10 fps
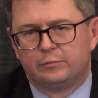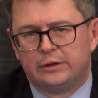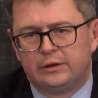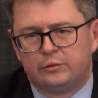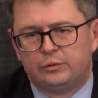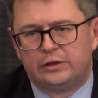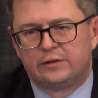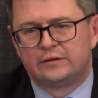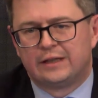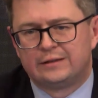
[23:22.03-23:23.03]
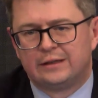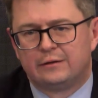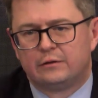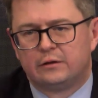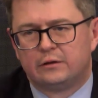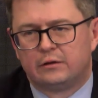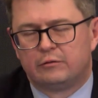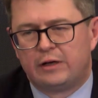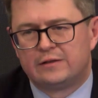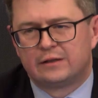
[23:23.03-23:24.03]
between the setting
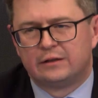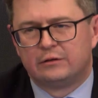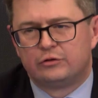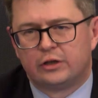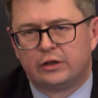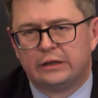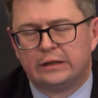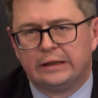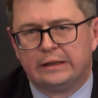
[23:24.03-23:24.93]
and rate setting in China